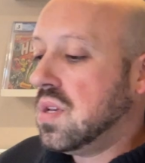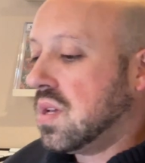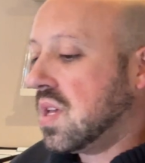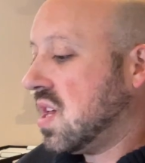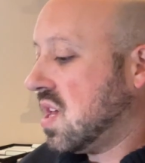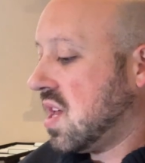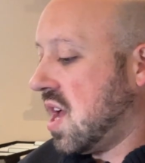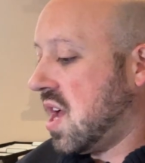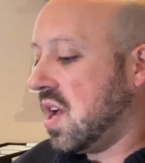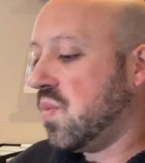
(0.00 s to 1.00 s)

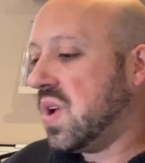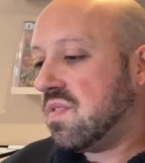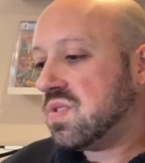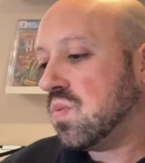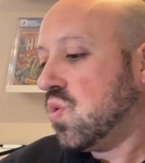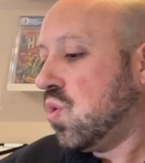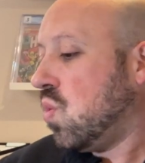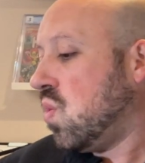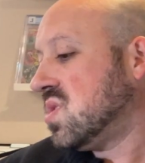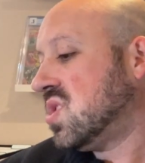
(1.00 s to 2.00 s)
Okay, we have some
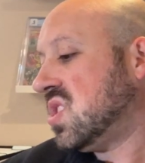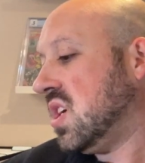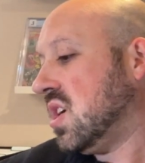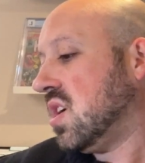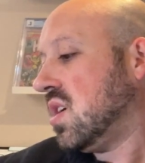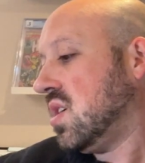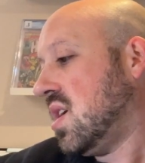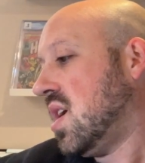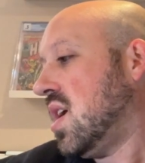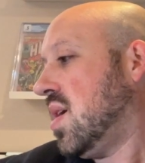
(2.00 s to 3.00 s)
cool ones here.
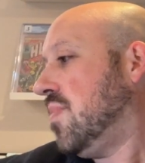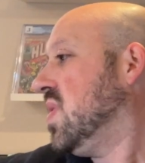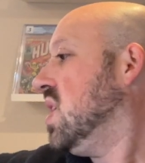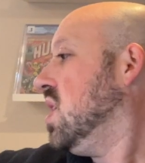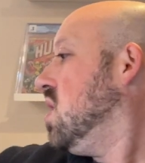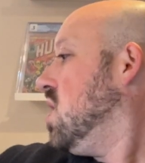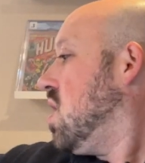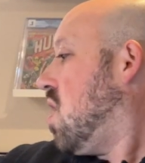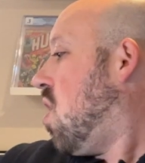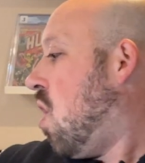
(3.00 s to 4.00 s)

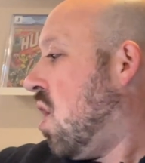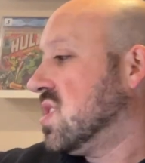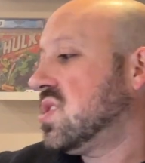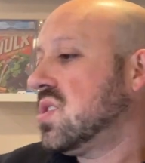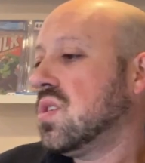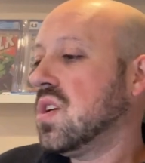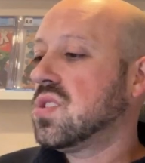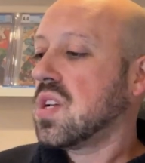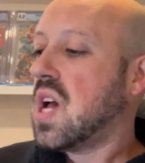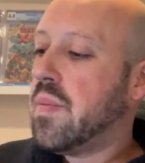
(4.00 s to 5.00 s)
Haunt
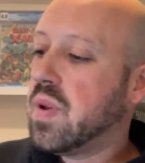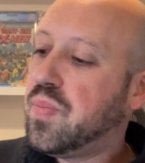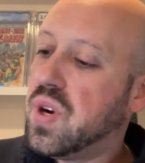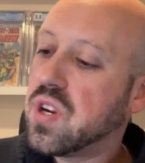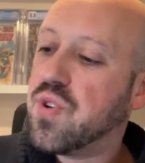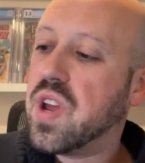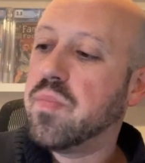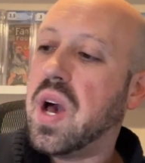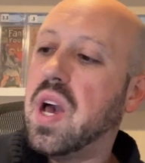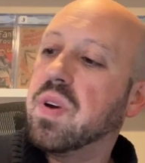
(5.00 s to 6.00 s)
is a comic book
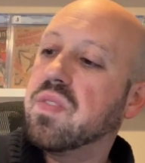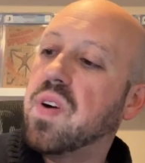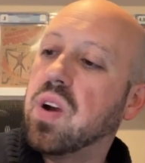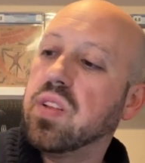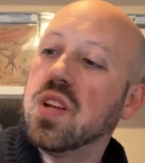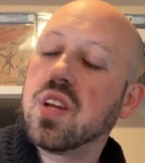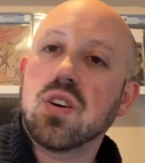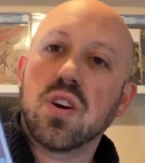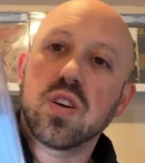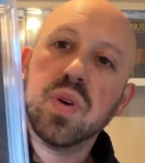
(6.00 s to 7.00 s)
created by McFarlane and
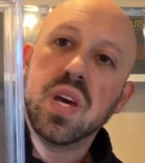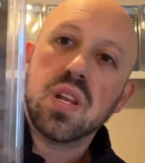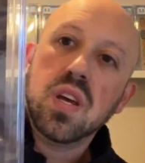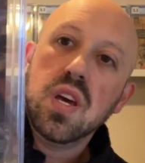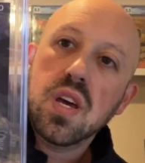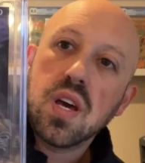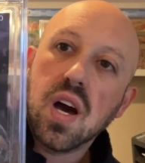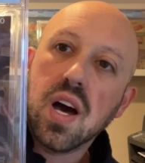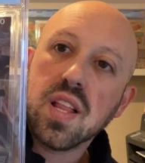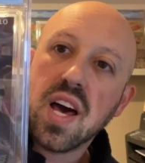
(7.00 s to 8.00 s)
Kirkman.
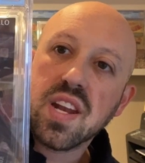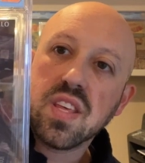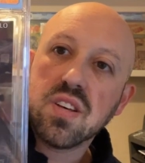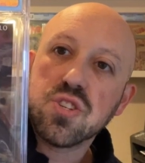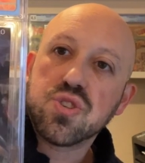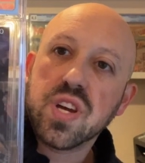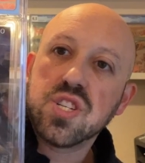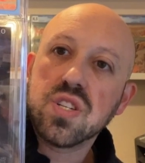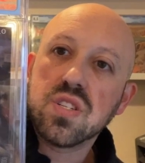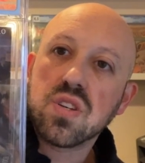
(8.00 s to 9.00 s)
A lot of the
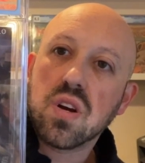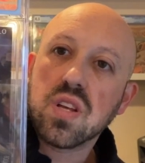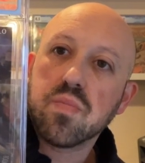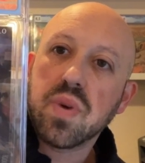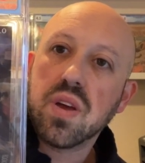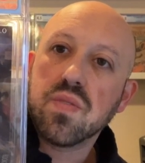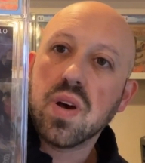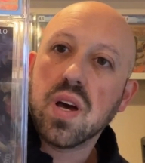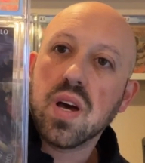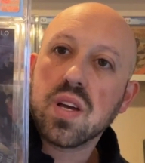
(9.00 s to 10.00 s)
illustrations are done by
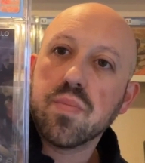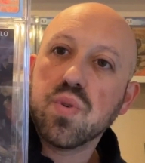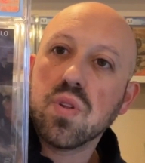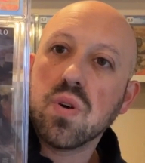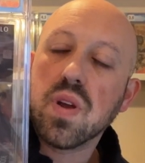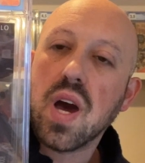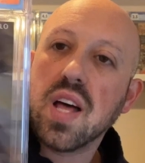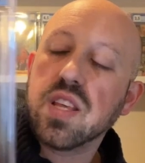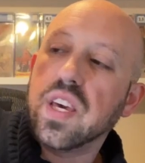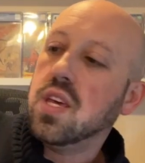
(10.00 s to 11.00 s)
Capullo and
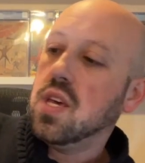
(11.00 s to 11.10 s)
Otley.